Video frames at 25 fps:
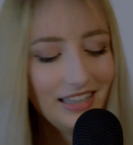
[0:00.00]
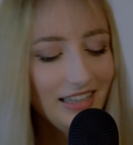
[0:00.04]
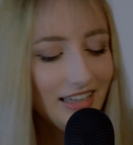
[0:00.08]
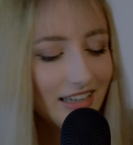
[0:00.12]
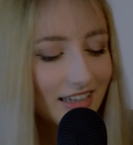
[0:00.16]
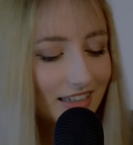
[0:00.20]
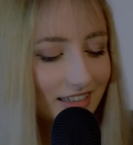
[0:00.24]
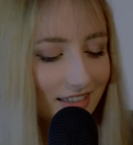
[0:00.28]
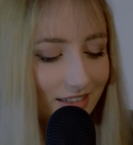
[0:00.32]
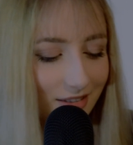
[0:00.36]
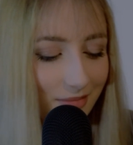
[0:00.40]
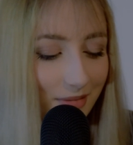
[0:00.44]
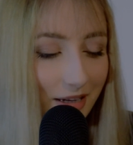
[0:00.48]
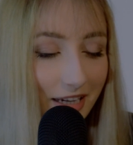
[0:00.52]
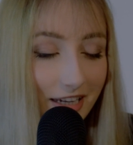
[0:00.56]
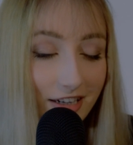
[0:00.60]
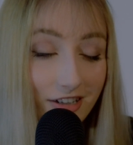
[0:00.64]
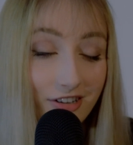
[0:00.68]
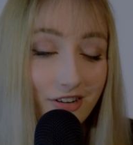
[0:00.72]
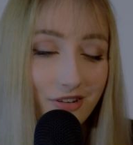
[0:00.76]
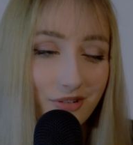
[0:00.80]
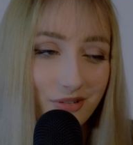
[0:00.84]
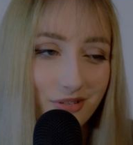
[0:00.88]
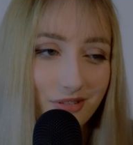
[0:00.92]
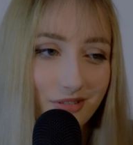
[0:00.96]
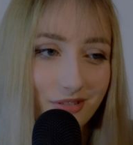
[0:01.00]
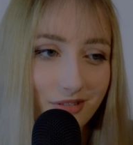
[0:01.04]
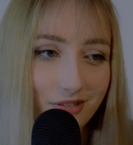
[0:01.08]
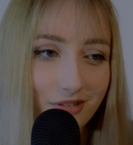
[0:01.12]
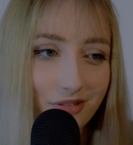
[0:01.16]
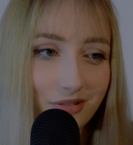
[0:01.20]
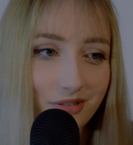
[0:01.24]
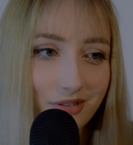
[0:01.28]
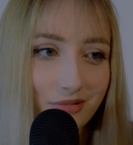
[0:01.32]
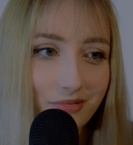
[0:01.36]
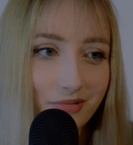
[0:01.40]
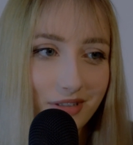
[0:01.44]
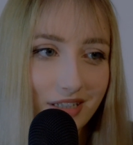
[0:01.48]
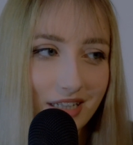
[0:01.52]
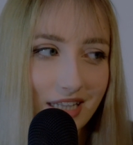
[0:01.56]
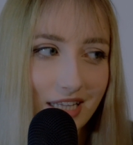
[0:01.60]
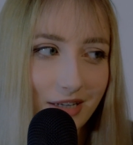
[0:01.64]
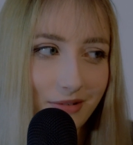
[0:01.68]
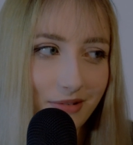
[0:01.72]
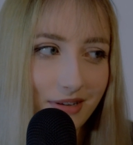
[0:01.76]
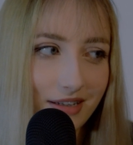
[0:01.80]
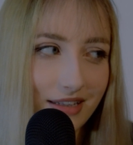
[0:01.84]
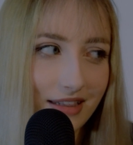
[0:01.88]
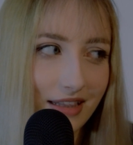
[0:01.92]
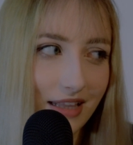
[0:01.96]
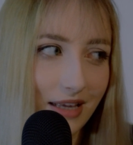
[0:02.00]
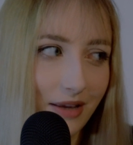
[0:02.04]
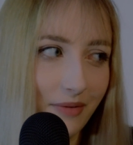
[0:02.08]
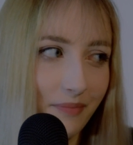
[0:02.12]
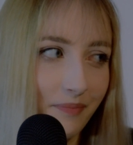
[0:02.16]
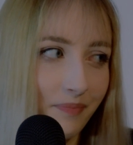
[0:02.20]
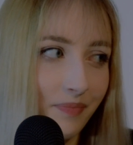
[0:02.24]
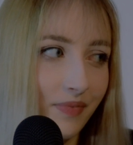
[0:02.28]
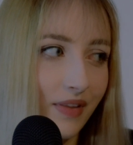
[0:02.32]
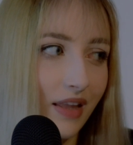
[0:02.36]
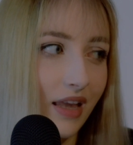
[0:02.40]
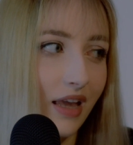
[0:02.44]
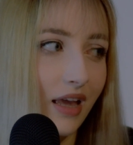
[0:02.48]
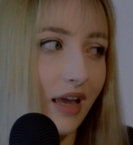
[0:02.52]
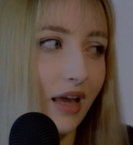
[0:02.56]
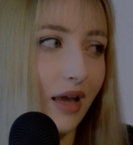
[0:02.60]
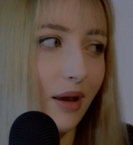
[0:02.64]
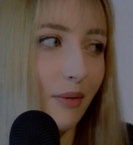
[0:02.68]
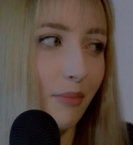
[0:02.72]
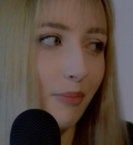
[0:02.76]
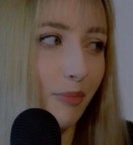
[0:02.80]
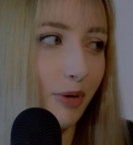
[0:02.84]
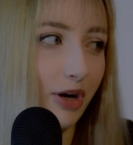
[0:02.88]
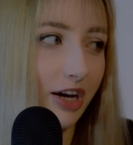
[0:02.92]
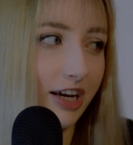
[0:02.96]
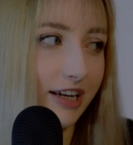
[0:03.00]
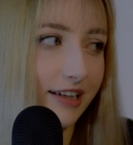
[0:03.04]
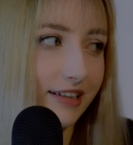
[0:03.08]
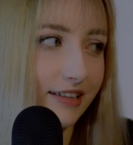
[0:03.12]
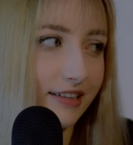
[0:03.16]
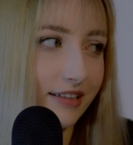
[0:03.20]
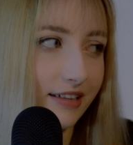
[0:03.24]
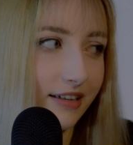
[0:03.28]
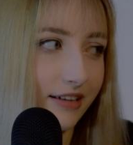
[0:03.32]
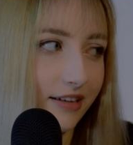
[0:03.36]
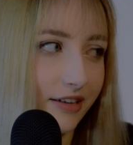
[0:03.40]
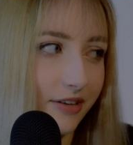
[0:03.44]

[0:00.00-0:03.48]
because my hair grows really quickly. But